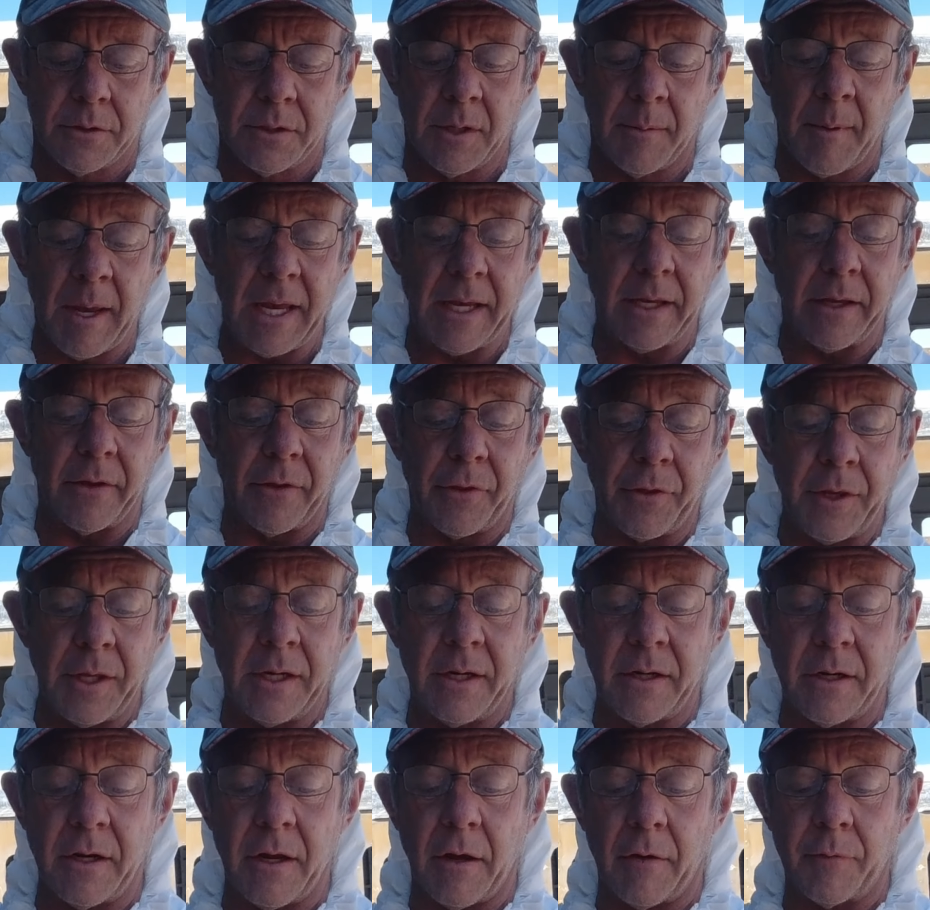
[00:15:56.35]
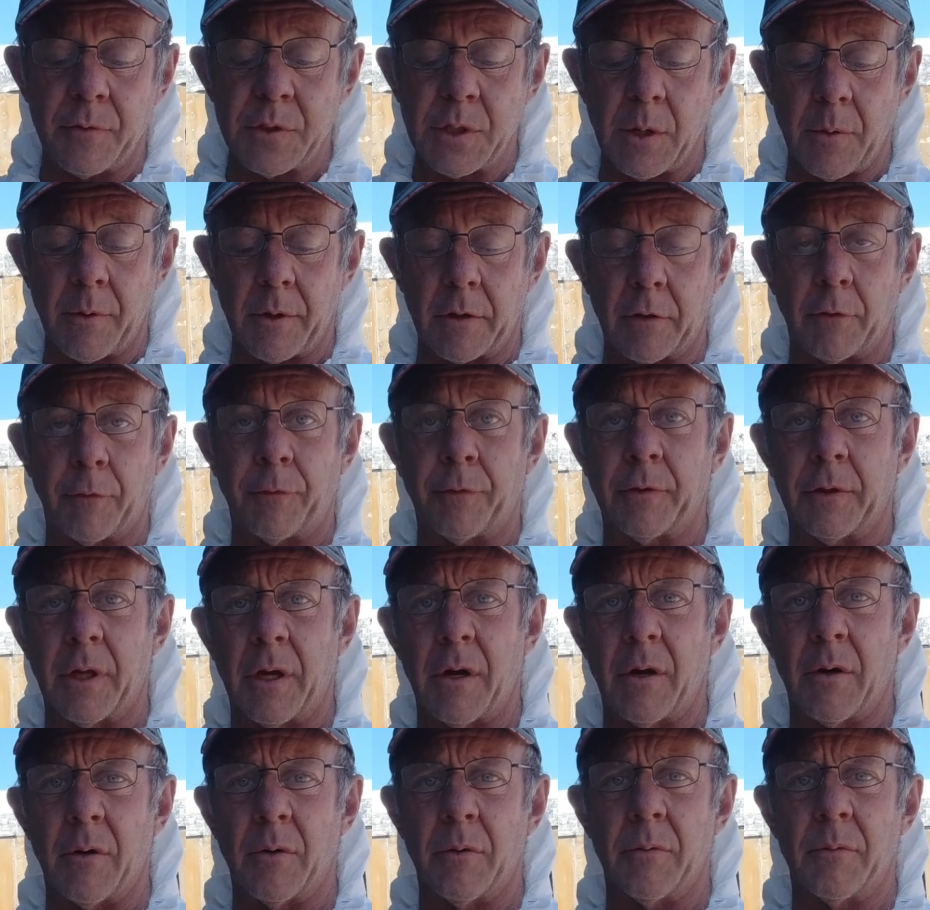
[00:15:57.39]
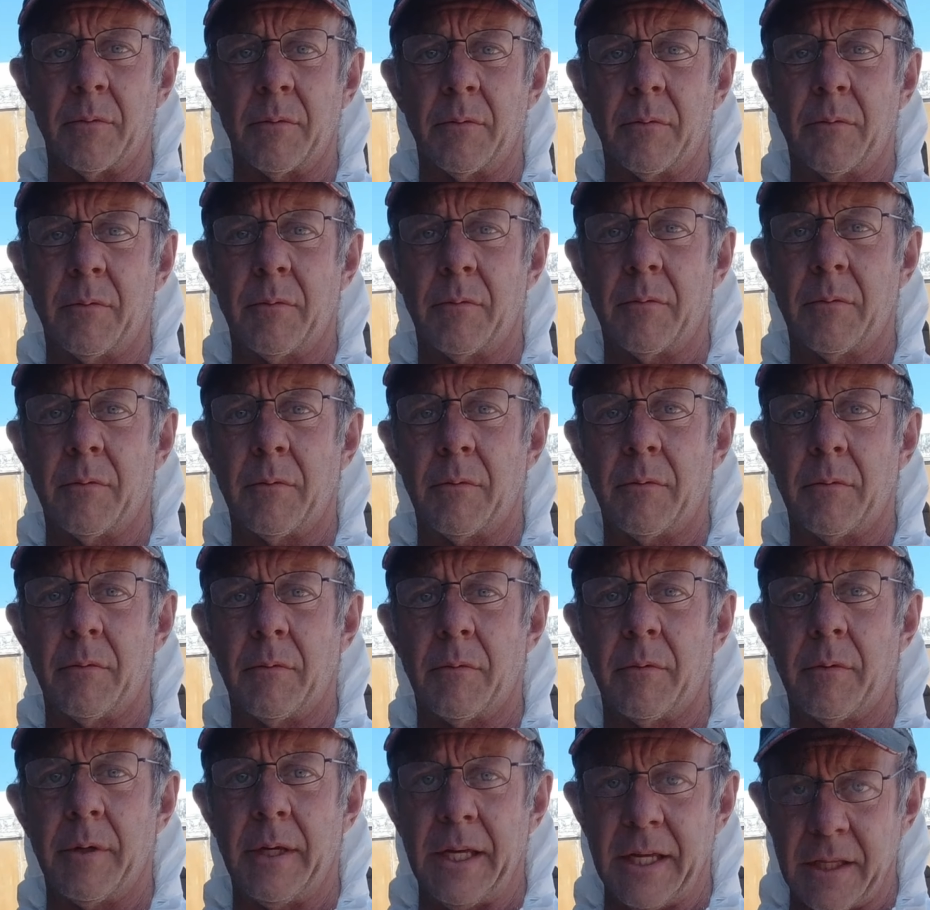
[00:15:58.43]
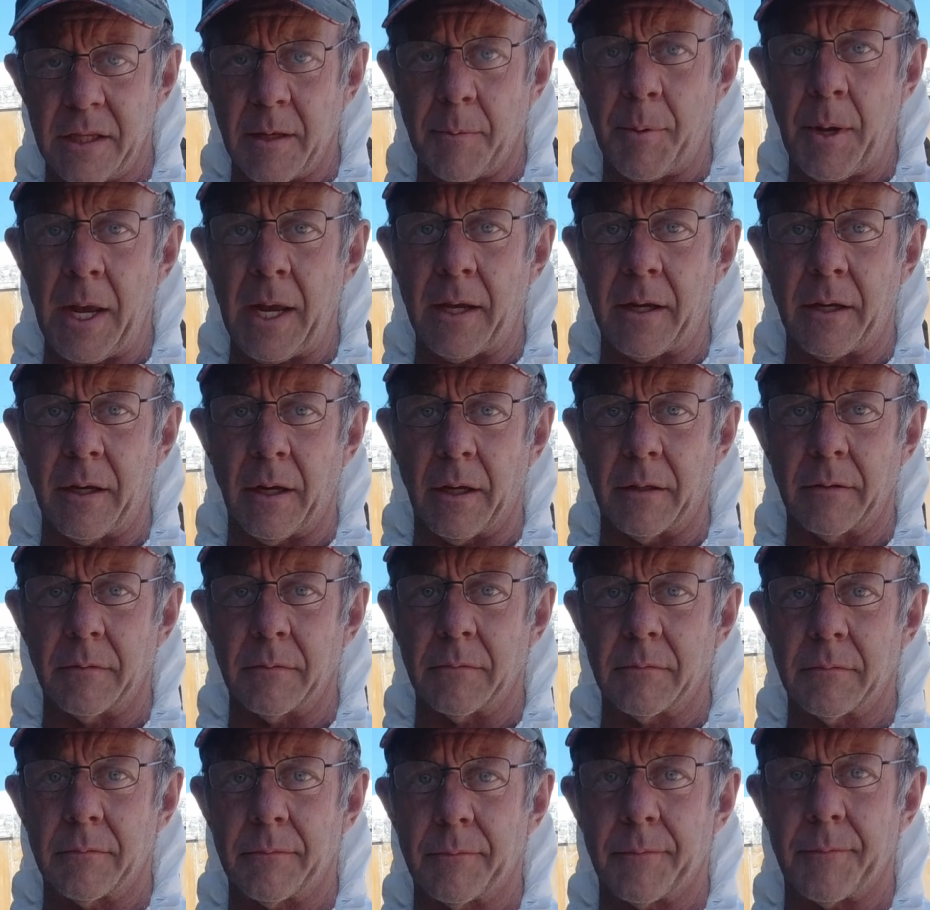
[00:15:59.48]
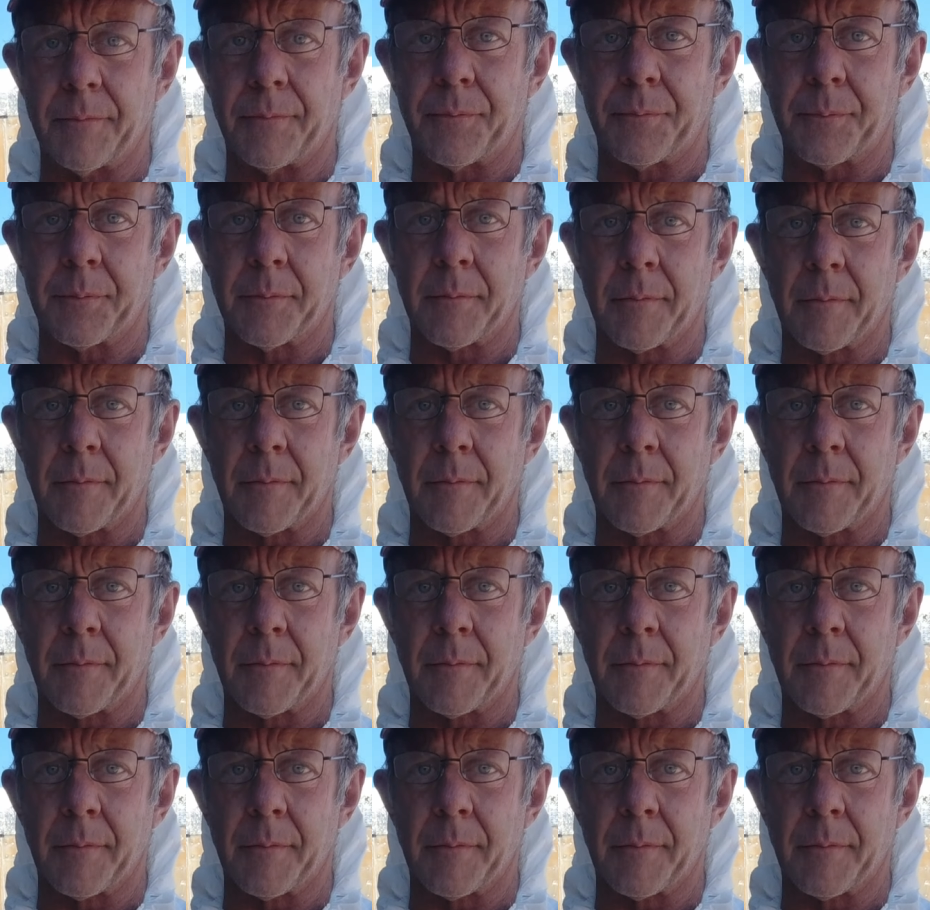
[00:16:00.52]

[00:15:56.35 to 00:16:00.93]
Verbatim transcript: to make it thin enough so it'll flow through the nozzle In the paint gun